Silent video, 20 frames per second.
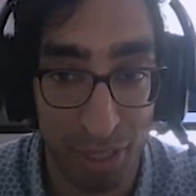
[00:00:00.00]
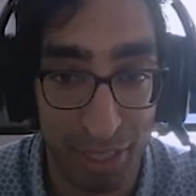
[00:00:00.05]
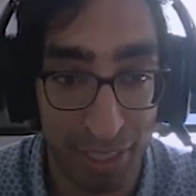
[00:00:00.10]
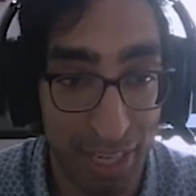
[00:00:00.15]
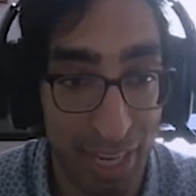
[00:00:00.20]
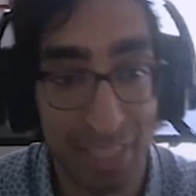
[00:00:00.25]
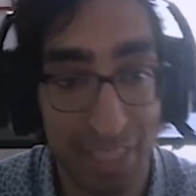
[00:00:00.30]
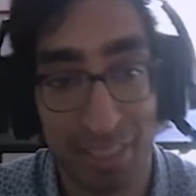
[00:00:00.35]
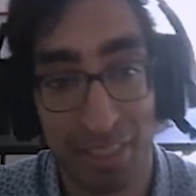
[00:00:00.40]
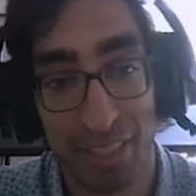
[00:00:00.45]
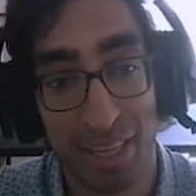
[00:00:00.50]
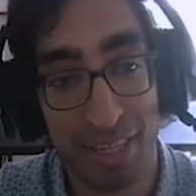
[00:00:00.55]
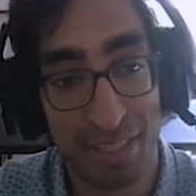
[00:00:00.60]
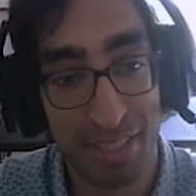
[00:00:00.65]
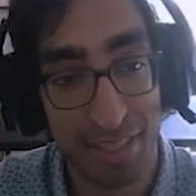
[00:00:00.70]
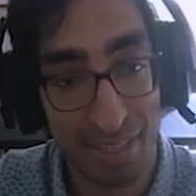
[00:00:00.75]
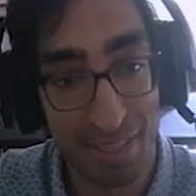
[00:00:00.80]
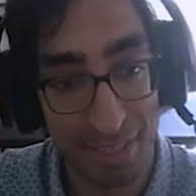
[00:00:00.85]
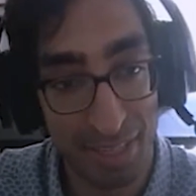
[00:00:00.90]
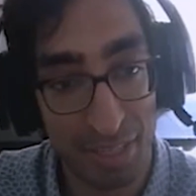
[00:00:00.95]
Like, any
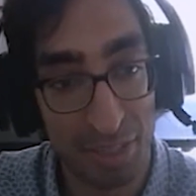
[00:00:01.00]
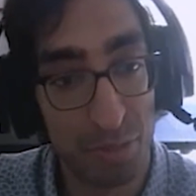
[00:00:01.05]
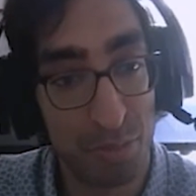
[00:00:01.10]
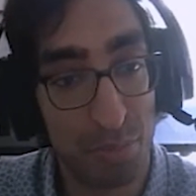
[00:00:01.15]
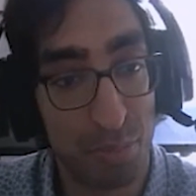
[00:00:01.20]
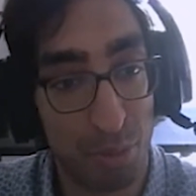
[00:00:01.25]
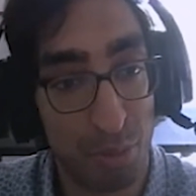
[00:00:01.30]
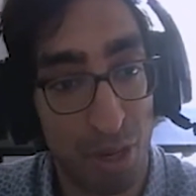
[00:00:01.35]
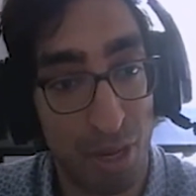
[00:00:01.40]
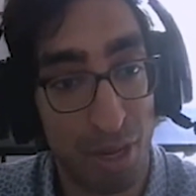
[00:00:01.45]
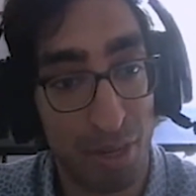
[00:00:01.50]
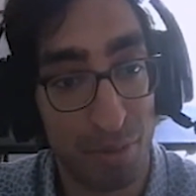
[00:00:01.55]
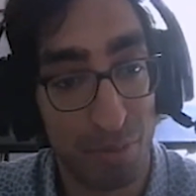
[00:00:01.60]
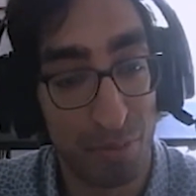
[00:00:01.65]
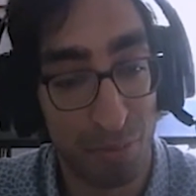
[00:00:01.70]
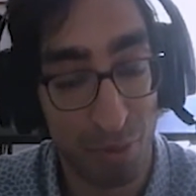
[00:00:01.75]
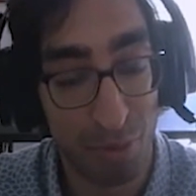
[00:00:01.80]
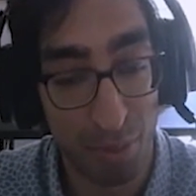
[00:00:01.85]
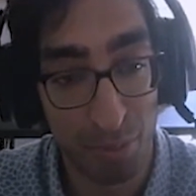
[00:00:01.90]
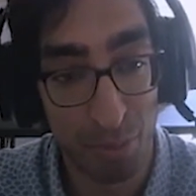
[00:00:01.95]
lessons that you
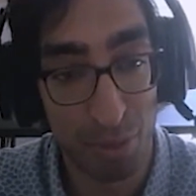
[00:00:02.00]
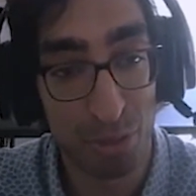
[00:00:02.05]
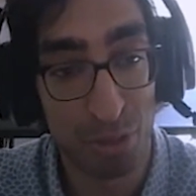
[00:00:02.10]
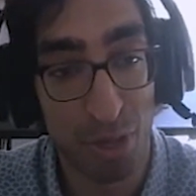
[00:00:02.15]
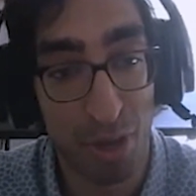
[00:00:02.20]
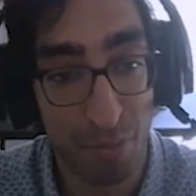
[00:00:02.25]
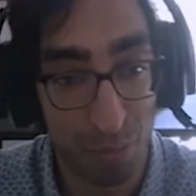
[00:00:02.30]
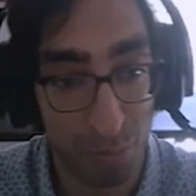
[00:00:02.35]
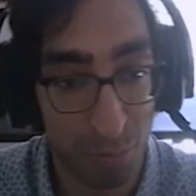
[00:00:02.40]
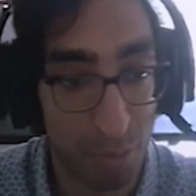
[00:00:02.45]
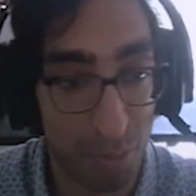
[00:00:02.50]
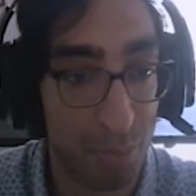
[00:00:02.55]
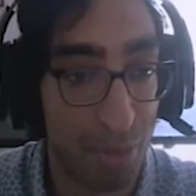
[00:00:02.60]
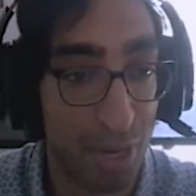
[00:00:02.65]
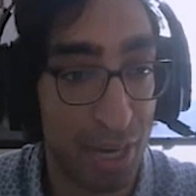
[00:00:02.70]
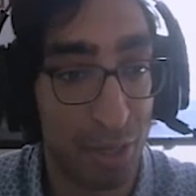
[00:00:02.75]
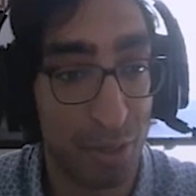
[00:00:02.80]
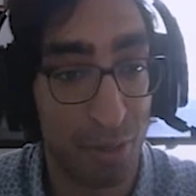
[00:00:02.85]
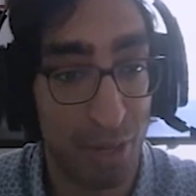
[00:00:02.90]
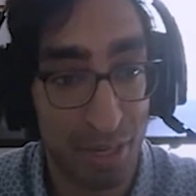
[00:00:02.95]
brought from your software
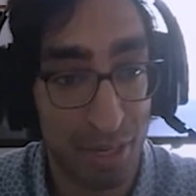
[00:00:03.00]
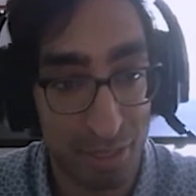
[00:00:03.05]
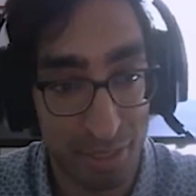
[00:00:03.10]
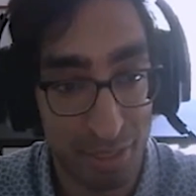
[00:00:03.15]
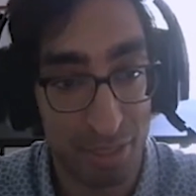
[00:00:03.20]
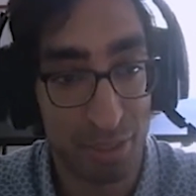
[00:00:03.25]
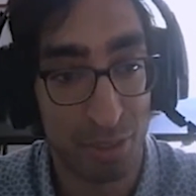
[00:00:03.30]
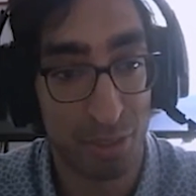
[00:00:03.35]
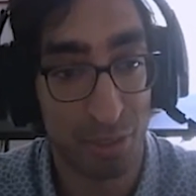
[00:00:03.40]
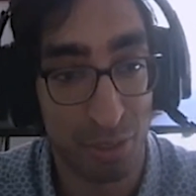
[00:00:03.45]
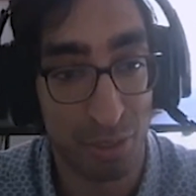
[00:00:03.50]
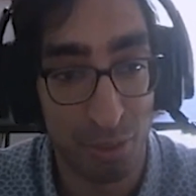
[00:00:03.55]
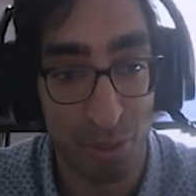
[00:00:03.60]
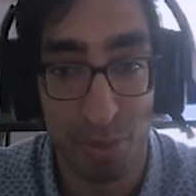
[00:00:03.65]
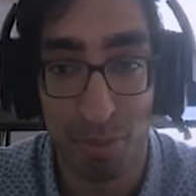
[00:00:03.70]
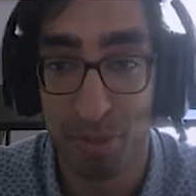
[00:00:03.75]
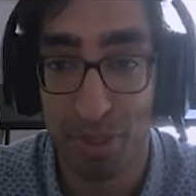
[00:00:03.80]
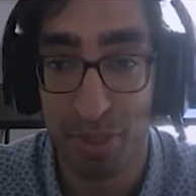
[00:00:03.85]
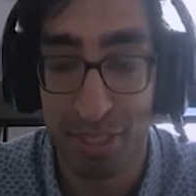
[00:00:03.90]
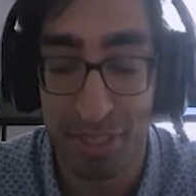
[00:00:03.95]
background to your
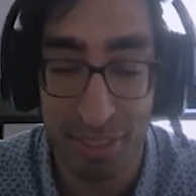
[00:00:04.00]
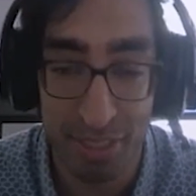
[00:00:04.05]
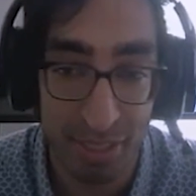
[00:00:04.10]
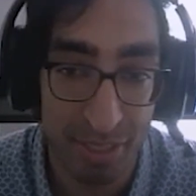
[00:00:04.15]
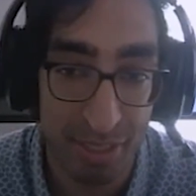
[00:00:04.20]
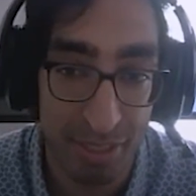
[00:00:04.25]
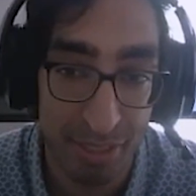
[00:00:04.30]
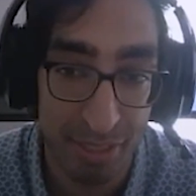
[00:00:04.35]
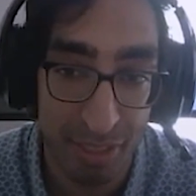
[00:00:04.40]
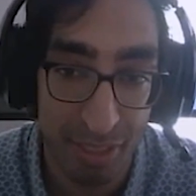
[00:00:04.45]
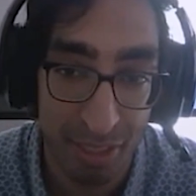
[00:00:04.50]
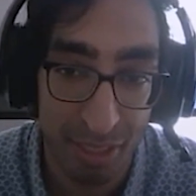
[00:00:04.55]
current business?